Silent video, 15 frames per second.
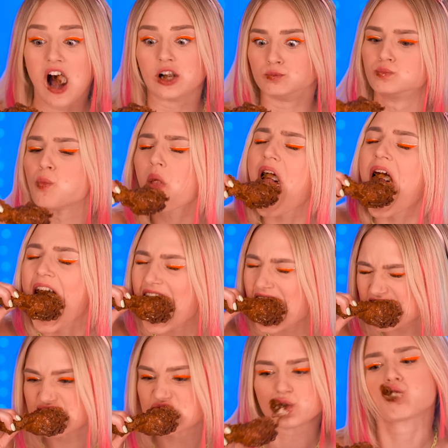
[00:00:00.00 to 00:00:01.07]
Kelly is here to
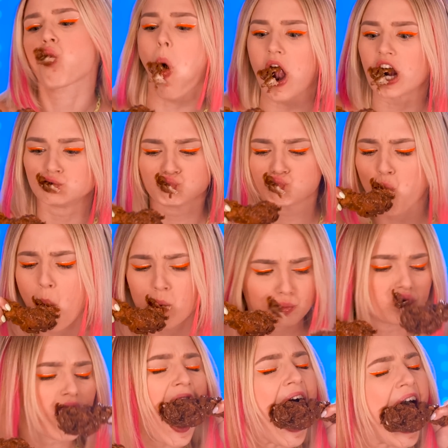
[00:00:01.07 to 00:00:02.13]
win.
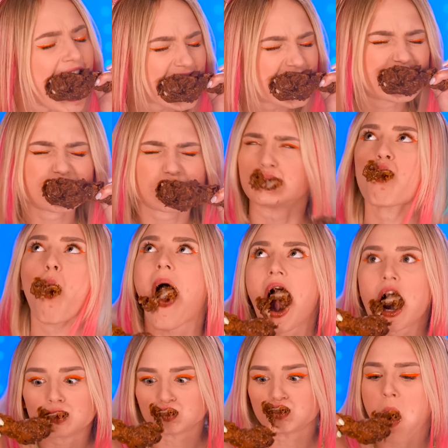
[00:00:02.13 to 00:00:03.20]
Nice!
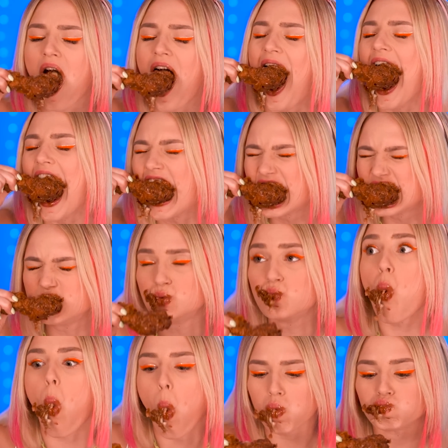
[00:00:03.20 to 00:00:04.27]
You've got it,
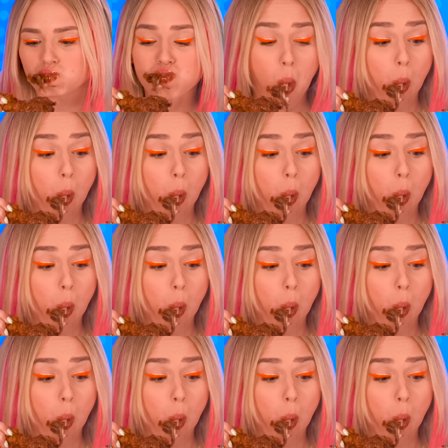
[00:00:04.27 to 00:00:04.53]
champ!